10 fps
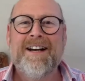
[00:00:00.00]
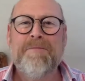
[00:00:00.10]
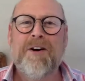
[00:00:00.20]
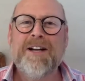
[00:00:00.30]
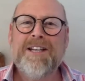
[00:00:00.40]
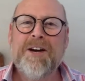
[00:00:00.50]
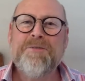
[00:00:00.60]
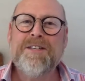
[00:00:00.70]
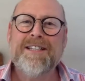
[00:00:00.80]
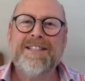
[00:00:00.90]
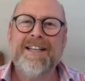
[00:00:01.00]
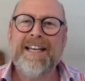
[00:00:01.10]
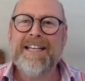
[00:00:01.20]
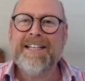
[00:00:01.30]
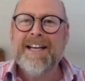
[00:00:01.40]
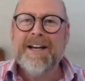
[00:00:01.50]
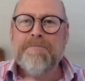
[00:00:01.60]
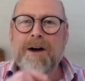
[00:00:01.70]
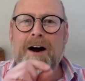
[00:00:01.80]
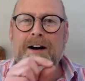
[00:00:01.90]
I noticed that he'd
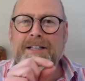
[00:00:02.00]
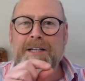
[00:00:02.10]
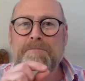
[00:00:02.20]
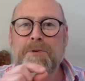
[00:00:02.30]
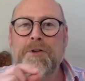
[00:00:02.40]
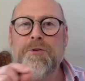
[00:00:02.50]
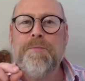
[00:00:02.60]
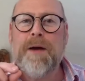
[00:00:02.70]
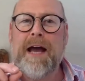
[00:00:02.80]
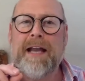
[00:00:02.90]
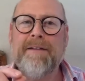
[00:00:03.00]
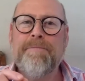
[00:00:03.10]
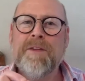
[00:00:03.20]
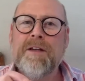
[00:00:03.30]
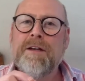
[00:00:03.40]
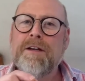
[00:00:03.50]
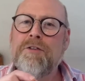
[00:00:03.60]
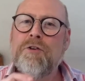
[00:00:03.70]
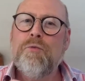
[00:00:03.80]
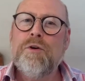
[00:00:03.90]
marked in blue pen
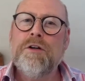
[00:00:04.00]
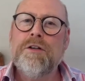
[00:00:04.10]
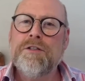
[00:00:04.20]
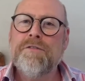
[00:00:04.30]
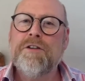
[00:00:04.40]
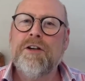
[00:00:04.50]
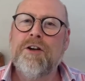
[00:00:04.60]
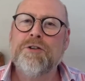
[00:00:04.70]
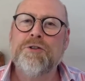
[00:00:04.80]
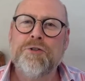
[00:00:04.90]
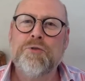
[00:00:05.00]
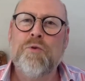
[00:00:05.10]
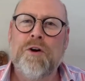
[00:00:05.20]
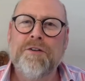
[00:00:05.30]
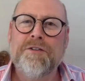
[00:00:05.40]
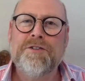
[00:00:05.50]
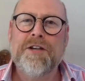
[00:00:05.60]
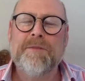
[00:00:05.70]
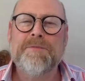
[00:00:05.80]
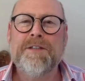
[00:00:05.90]
the words of Colossians 1,
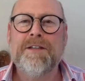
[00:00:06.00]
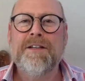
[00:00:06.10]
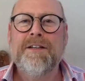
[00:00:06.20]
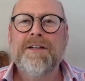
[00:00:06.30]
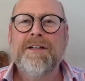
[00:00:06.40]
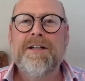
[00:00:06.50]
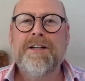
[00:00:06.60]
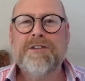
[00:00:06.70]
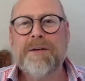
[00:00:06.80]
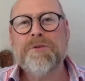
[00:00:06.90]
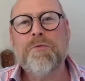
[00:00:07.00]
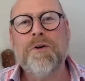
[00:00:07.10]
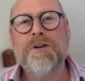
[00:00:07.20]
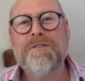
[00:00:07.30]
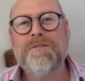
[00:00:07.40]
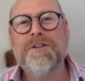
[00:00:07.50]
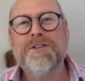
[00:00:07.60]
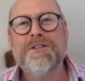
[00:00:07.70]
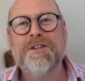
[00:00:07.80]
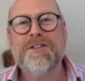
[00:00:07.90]
chapter 1 and
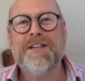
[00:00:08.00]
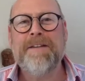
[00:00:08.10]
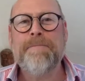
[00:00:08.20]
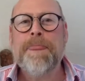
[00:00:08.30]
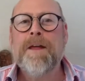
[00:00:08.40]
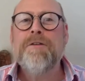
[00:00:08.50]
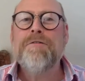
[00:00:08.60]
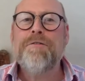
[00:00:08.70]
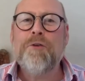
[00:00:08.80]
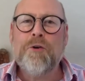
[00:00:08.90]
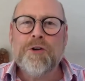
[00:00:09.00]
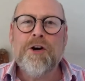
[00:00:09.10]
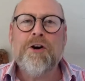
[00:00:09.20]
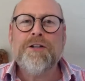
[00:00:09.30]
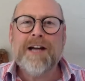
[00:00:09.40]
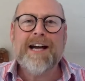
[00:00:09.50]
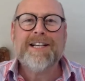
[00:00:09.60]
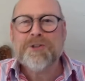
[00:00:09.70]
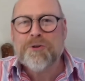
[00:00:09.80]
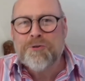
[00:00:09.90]
verse 13. "For God
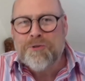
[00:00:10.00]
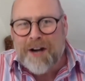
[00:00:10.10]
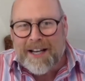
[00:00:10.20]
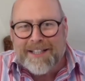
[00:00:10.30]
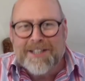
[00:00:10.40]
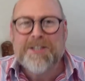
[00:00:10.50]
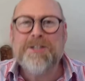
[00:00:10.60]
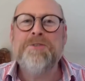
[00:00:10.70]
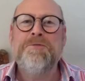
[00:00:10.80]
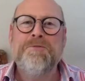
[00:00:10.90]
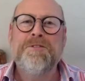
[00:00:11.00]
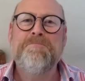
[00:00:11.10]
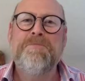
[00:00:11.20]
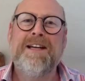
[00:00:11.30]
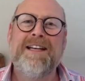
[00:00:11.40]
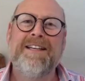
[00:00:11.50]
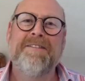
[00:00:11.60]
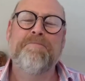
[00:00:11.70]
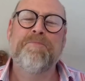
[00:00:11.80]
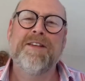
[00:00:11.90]
has rescued me,"
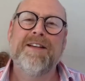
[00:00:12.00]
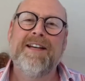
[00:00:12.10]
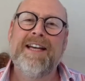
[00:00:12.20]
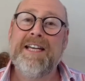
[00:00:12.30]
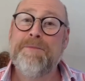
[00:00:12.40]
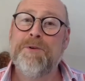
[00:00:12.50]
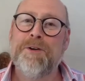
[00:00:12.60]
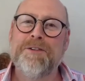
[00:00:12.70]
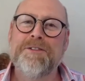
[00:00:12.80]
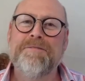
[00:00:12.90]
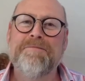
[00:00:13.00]
he put.